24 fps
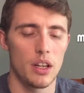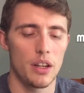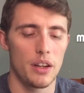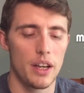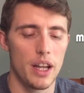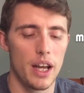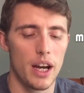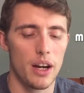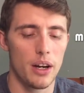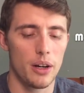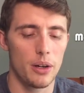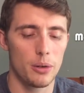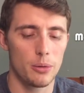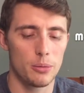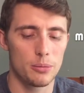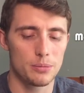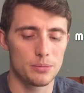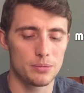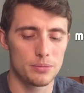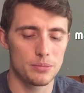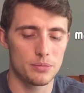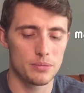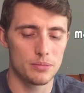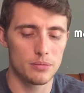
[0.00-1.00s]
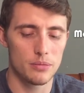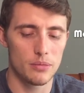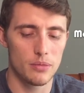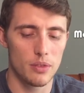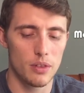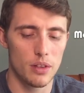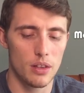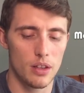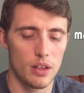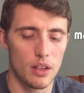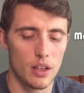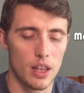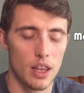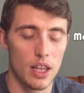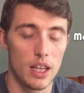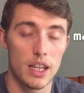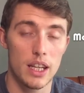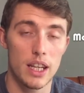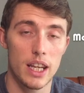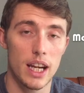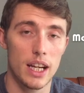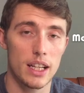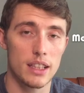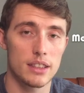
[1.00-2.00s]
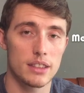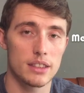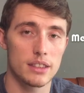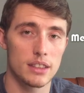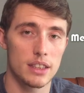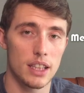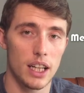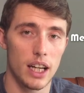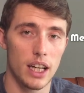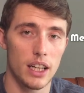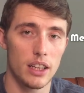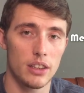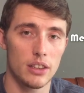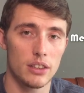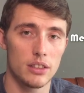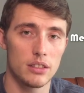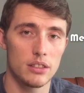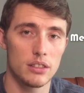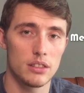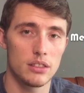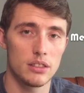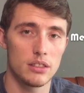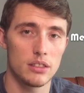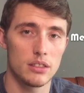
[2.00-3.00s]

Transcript: Now, the next style